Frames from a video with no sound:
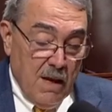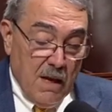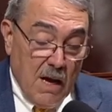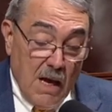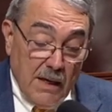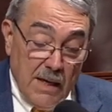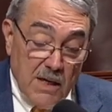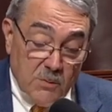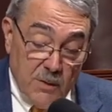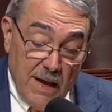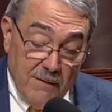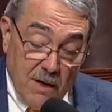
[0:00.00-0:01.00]
Colleagues,
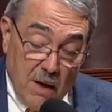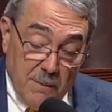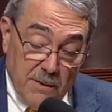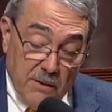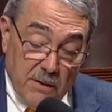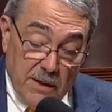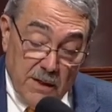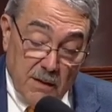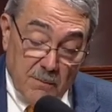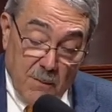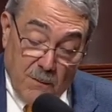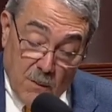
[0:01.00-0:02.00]
we have an opportunity
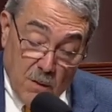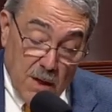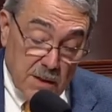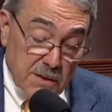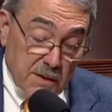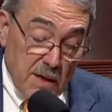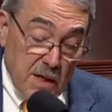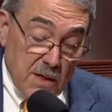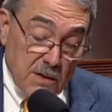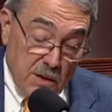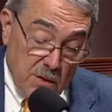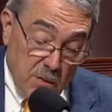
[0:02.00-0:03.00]
before us
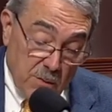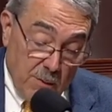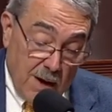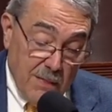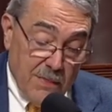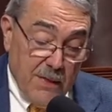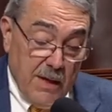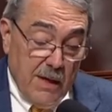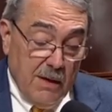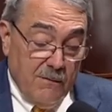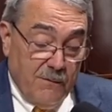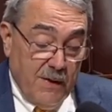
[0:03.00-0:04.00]
to do the right
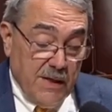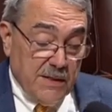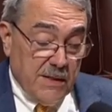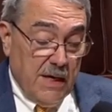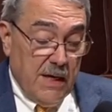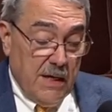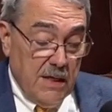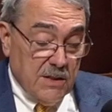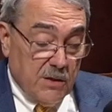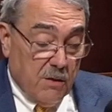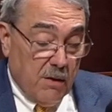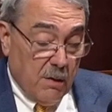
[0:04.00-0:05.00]
thing and fix a
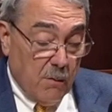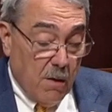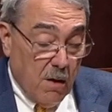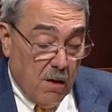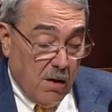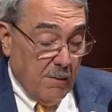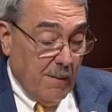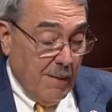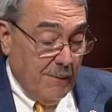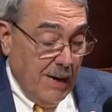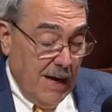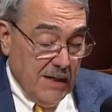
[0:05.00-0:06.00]
historic wrong
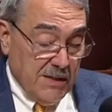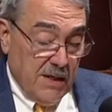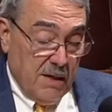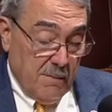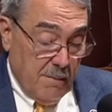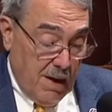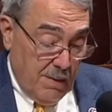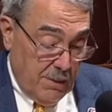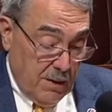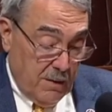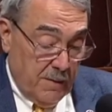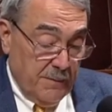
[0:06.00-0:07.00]
by passing my
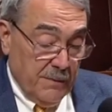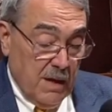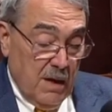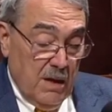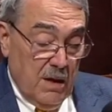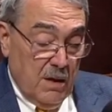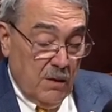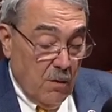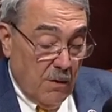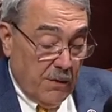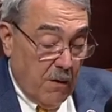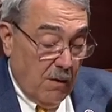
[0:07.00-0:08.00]
bill.
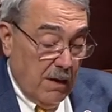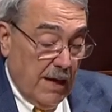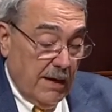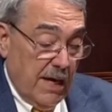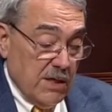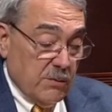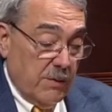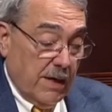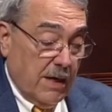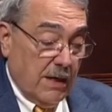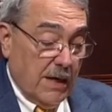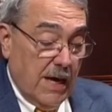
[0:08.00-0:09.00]
North Carolina has
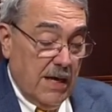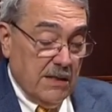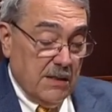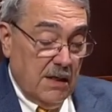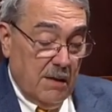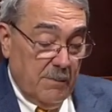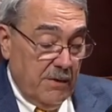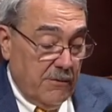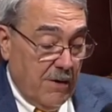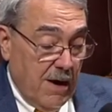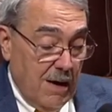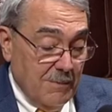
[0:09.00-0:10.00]
recognized the Lumbee
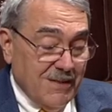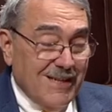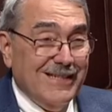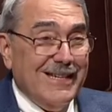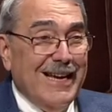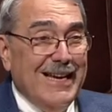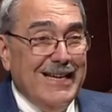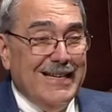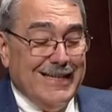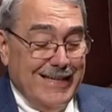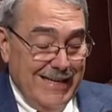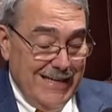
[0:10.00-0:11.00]
Tribe since
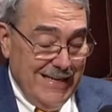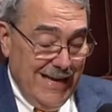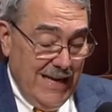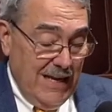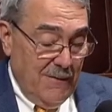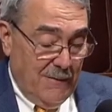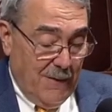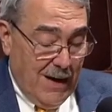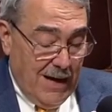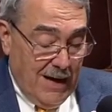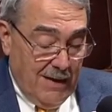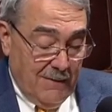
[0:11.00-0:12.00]

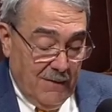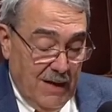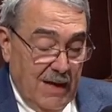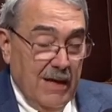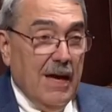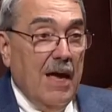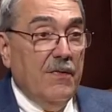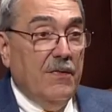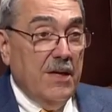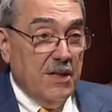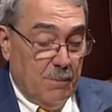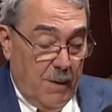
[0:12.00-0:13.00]
1885,
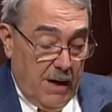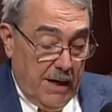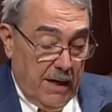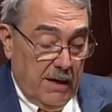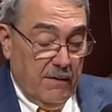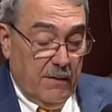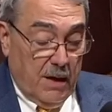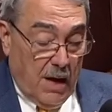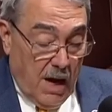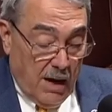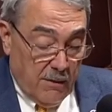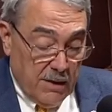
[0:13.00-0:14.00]
and this body, the
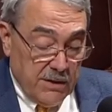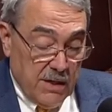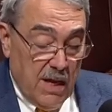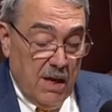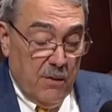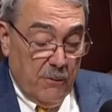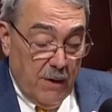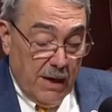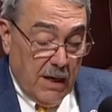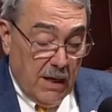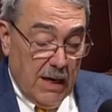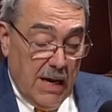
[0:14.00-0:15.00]
Congress,
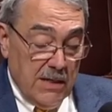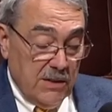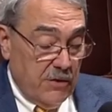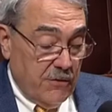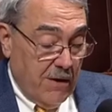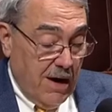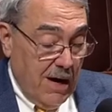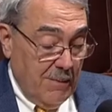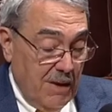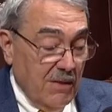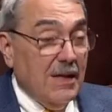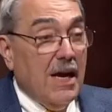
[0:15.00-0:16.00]
recognized the
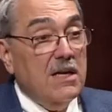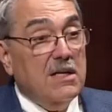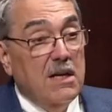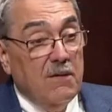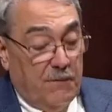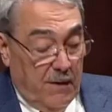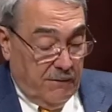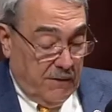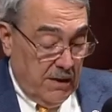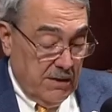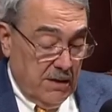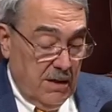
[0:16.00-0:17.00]
tribe in the
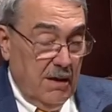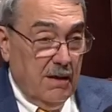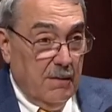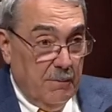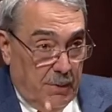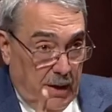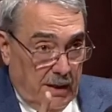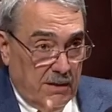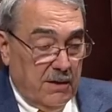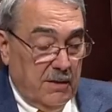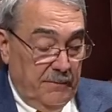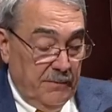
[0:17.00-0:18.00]
1950s,
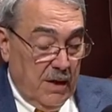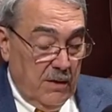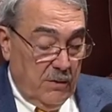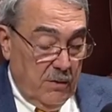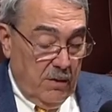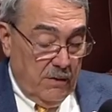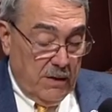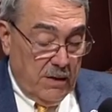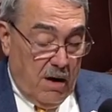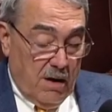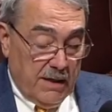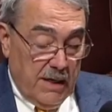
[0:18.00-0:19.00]
but during the
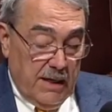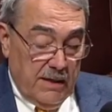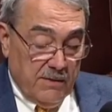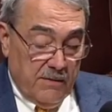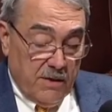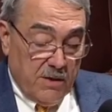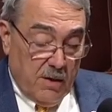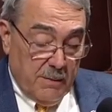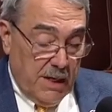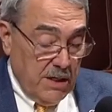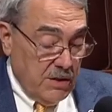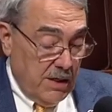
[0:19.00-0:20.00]
dark days of the
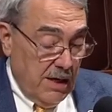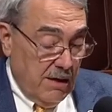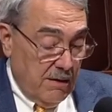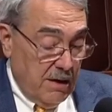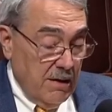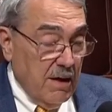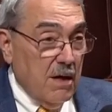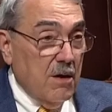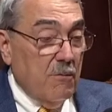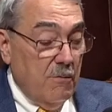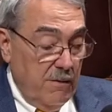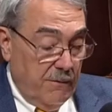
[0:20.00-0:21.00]
termination era,
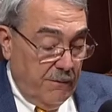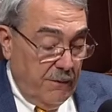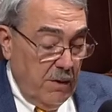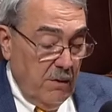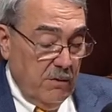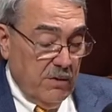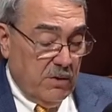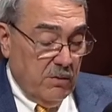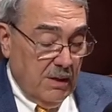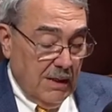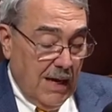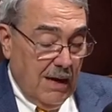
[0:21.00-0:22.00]
refused
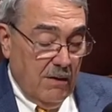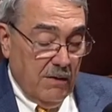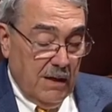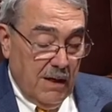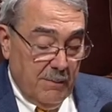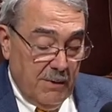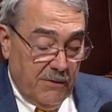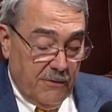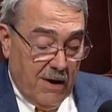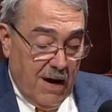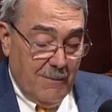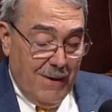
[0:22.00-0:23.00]
to allow the Lumbee
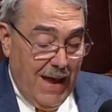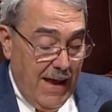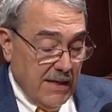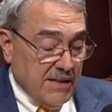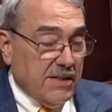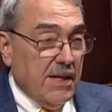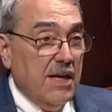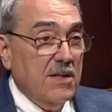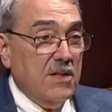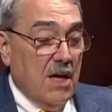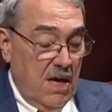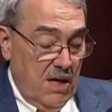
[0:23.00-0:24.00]
Tribe
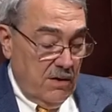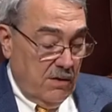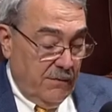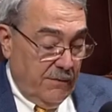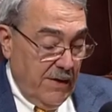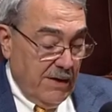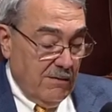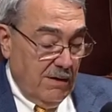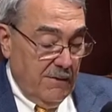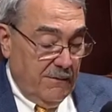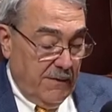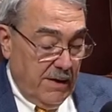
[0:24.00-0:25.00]
access to
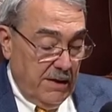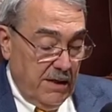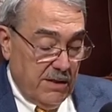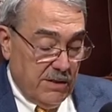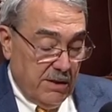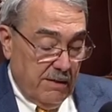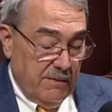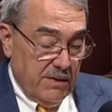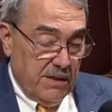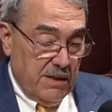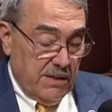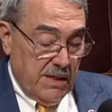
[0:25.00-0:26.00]
federally funded
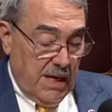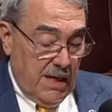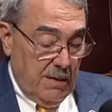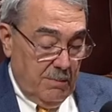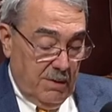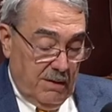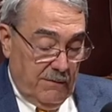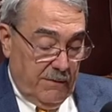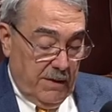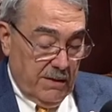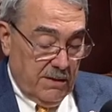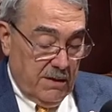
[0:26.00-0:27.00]
services and
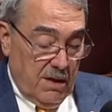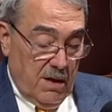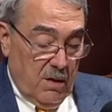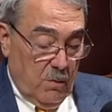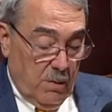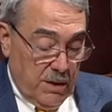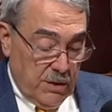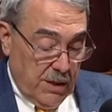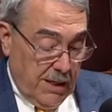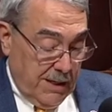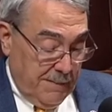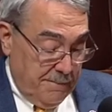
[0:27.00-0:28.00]
benefits. What a
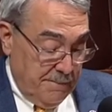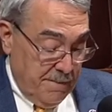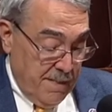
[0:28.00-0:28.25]
shame.